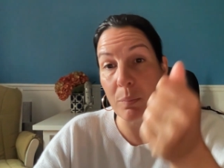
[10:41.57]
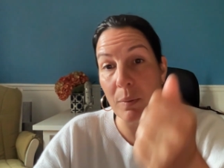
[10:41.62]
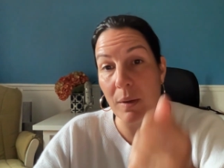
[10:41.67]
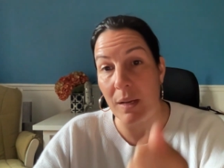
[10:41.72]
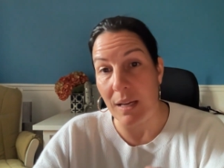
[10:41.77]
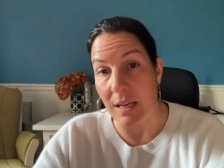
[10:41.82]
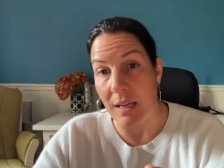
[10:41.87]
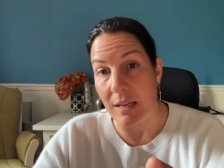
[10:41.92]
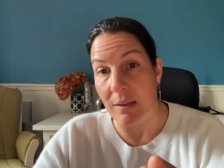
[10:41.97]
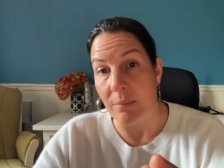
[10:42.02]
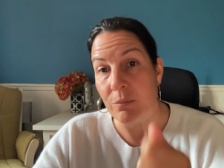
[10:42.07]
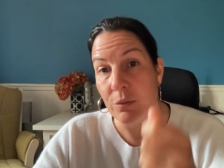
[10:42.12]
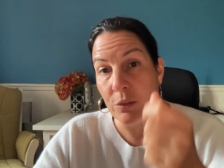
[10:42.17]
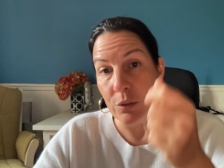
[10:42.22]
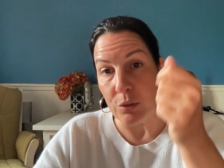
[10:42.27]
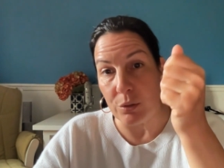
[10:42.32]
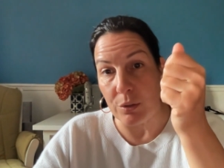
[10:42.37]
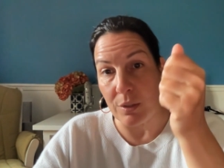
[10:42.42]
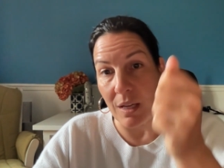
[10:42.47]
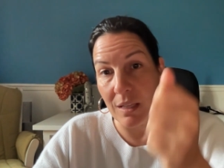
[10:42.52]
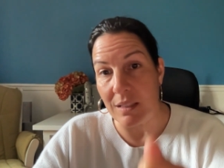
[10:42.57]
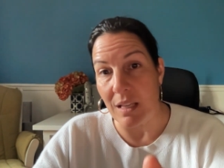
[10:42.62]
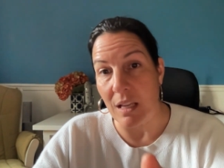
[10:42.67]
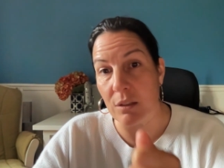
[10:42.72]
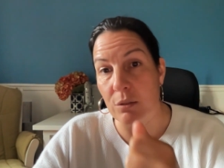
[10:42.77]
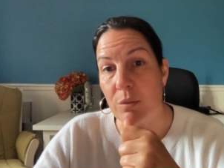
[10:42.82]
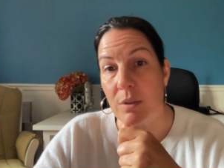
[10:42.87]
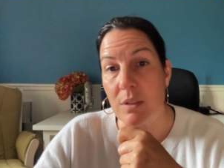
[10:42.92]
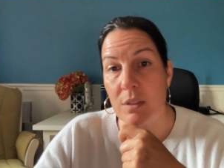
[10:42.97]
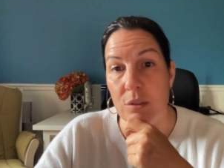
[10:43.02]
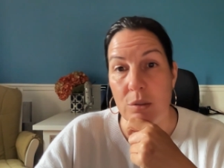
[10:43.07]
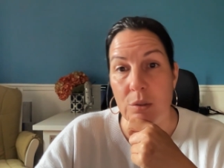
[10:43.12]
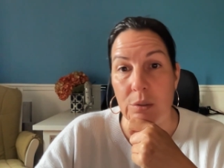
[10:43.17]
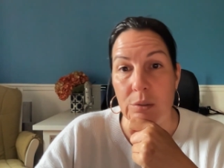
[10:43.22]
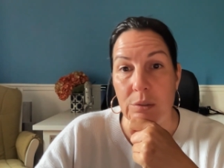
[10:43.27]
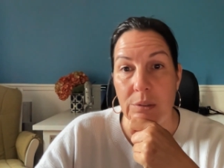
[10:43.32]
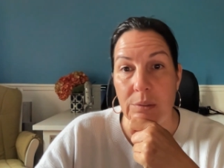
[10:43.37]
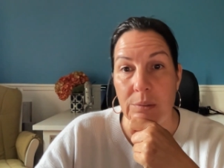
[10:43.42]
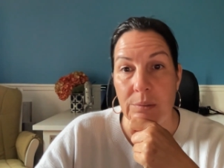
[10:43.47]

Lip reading: pay to get that result.